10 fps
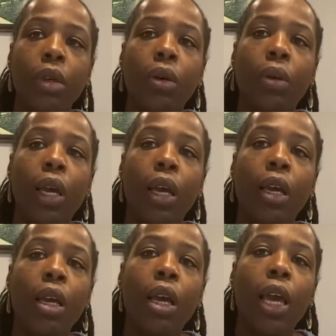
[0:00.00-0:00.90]
Okay.
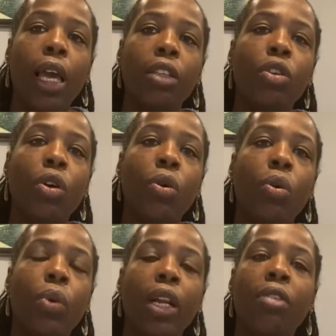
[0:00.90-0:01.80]
And so
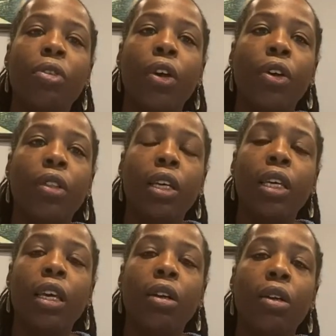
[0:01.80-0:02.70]
whenever the
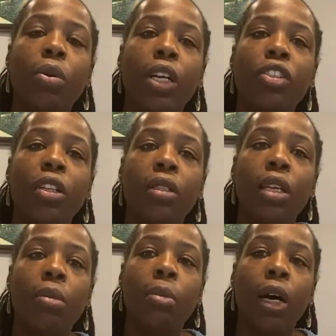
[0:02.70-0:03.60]
king questions
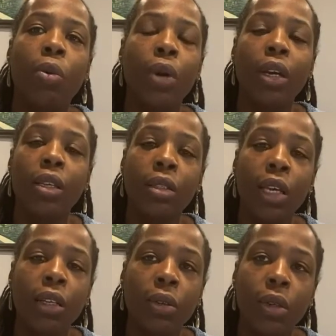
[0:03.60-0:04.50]
him about where he's
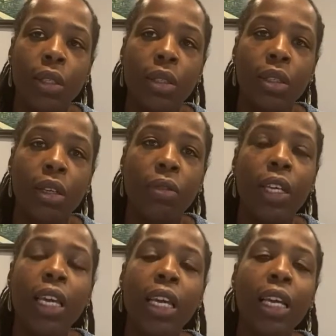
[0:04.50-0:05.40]
getting all this stuff,
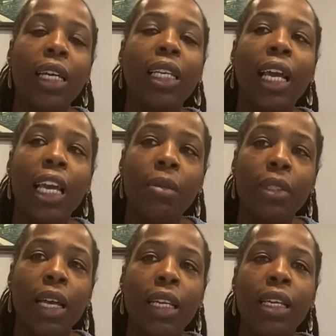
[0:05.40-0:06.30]
he
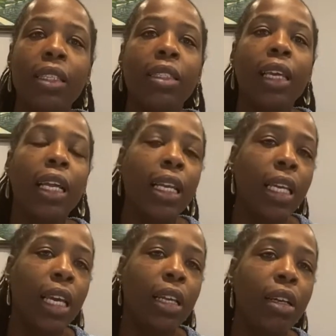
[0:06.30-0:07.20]
claims that he's
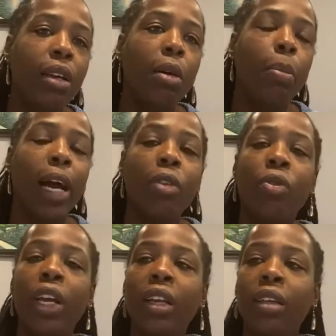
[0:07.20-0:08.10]
getting it by
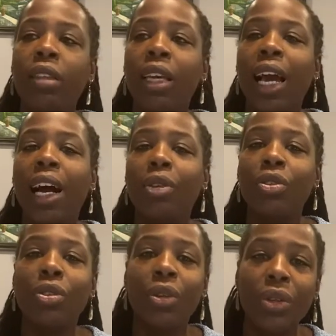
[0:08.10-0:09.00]
raiding the
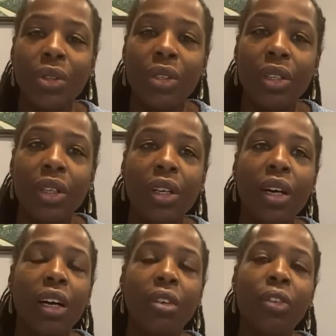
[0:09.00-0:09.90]
outskirts
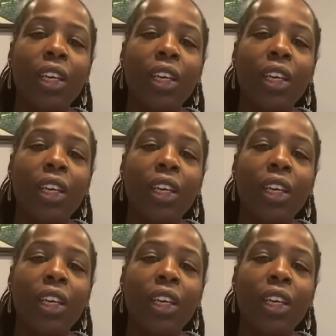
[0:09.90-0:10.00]
of